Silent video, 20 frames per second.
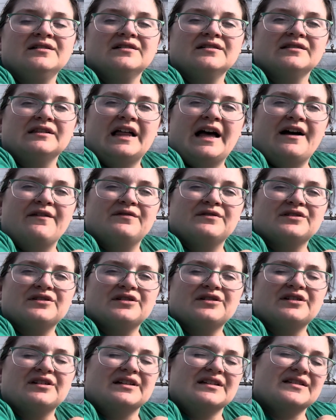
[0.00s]

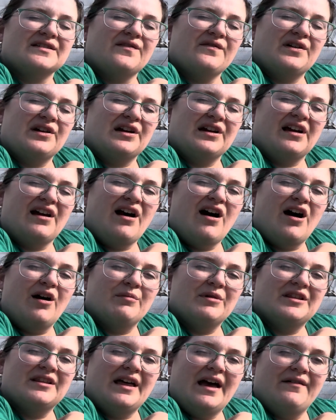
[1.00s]
lavender is a very
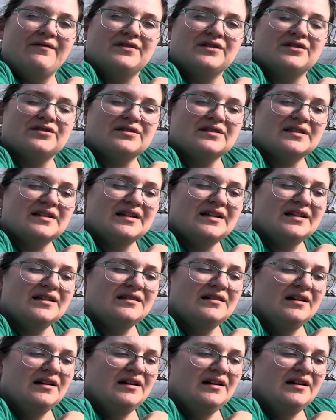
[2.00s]
common lavender seed.